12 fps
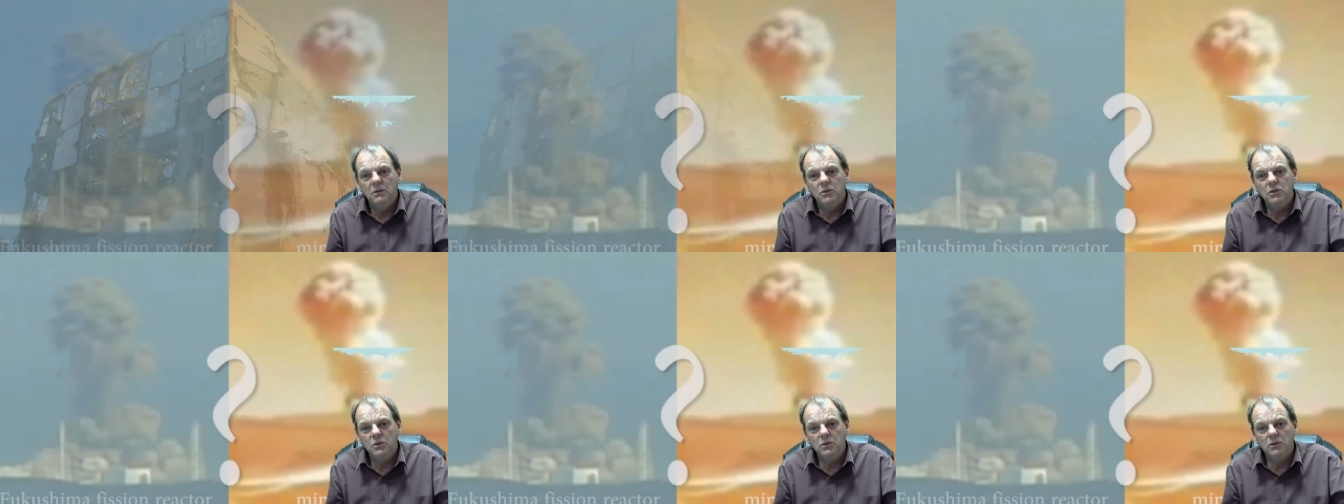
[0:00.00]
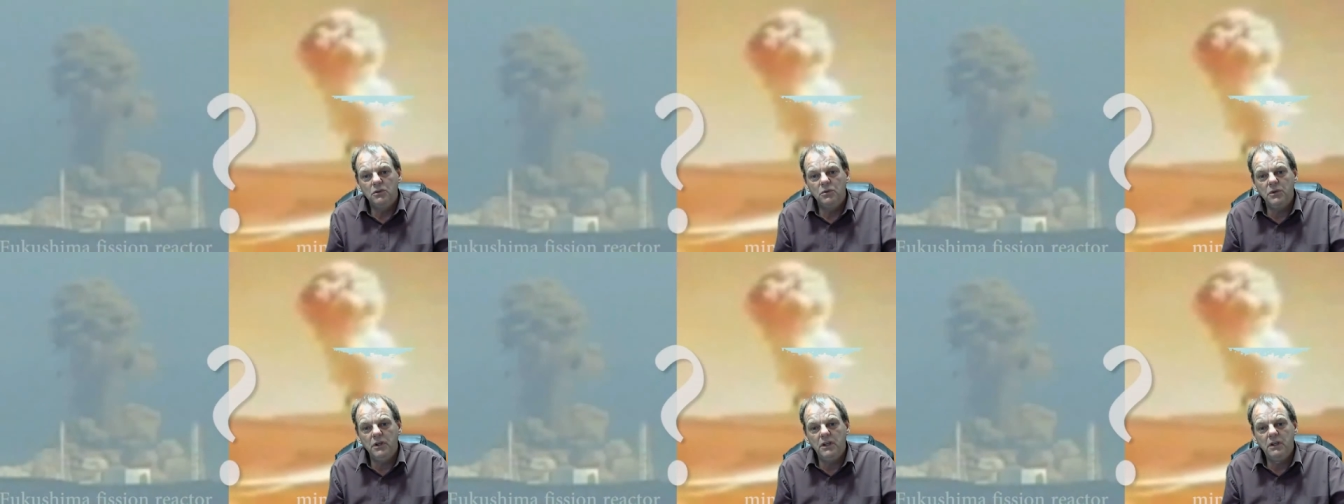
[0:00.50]
was Unit
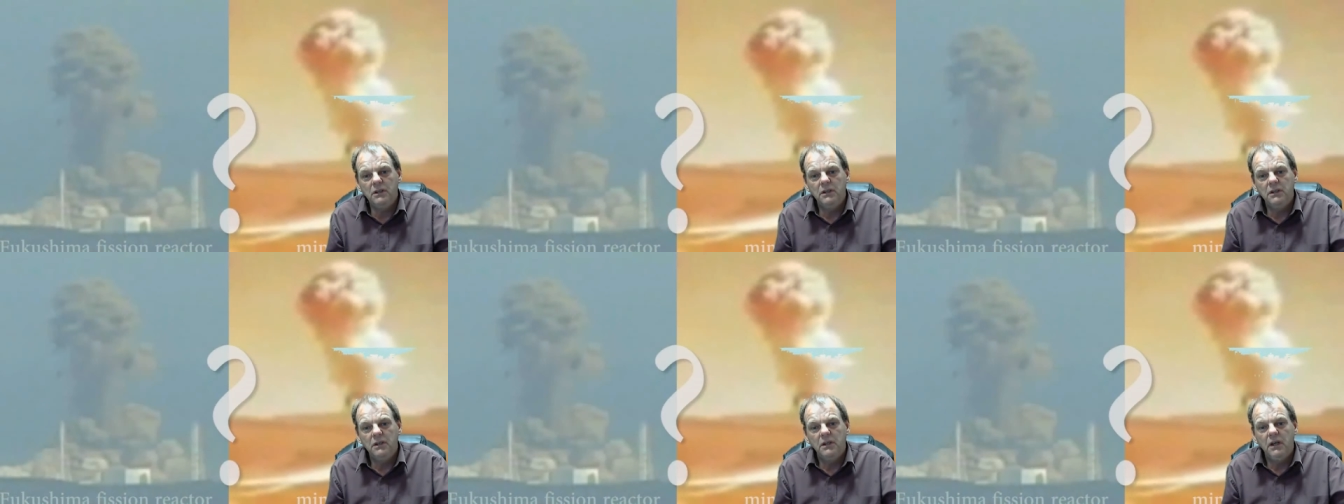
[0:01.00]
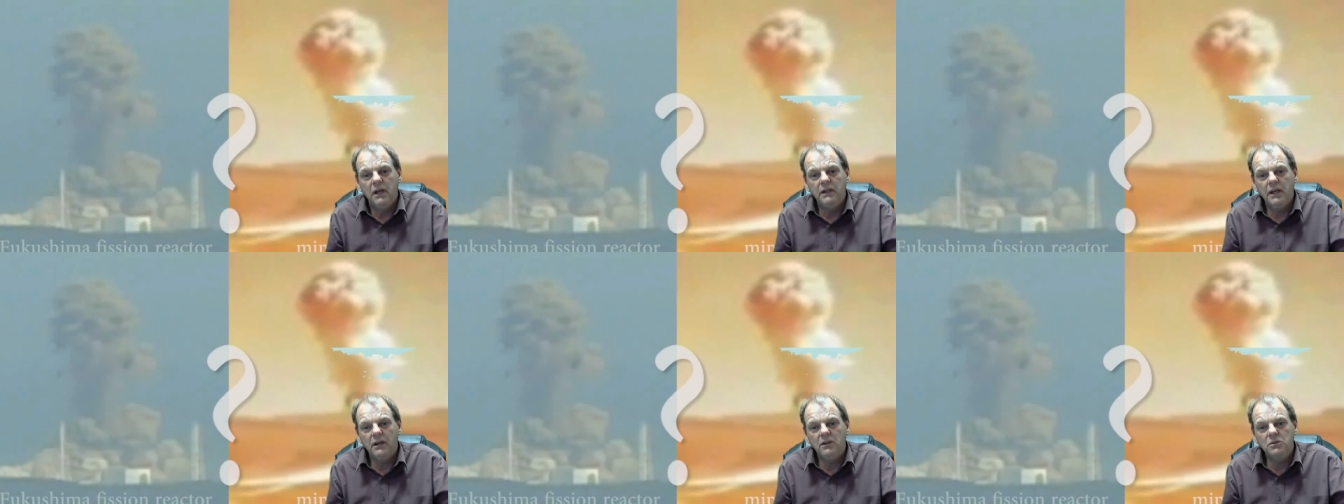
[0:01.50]
3, and
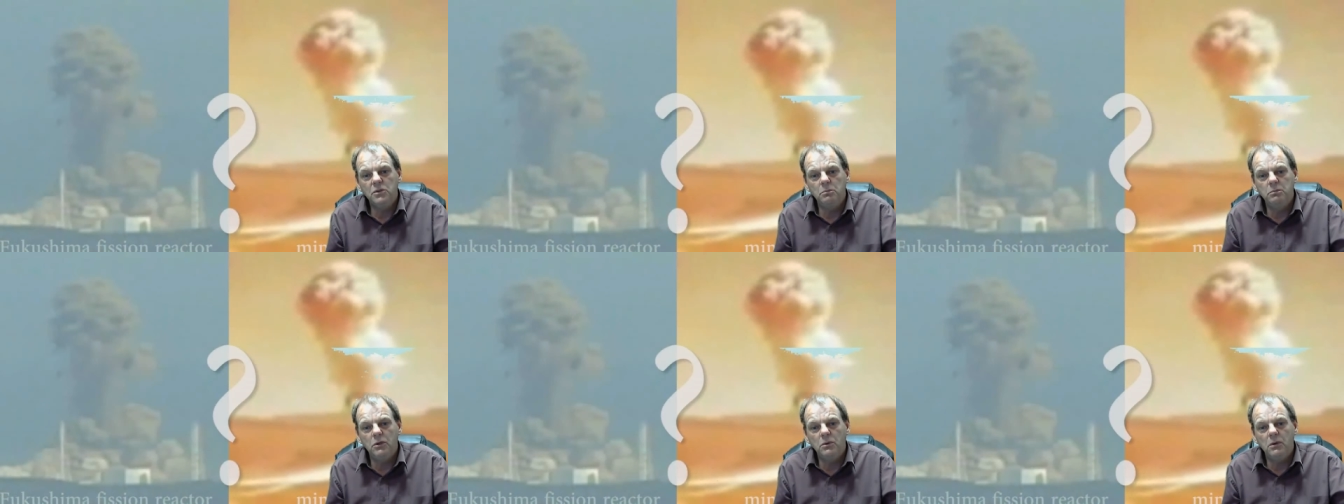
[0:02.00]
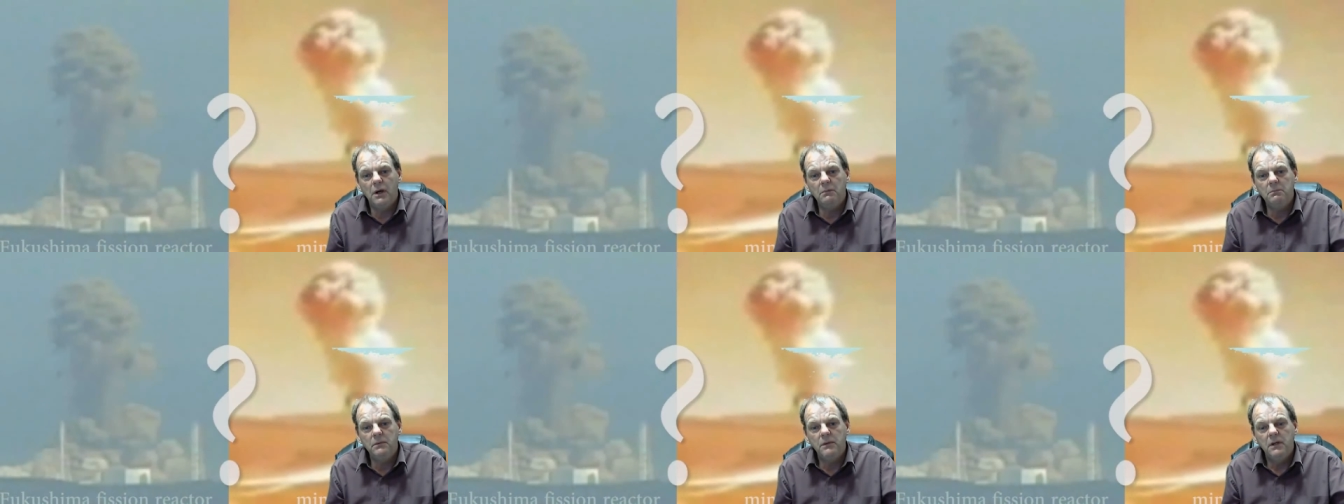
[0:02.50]
that also blew
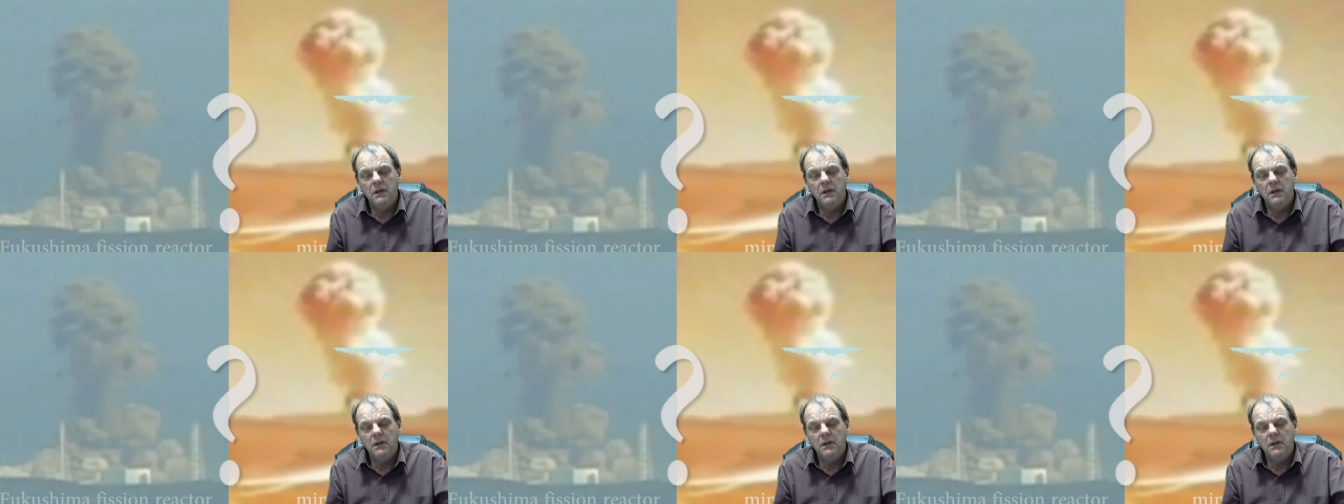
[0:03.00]
up.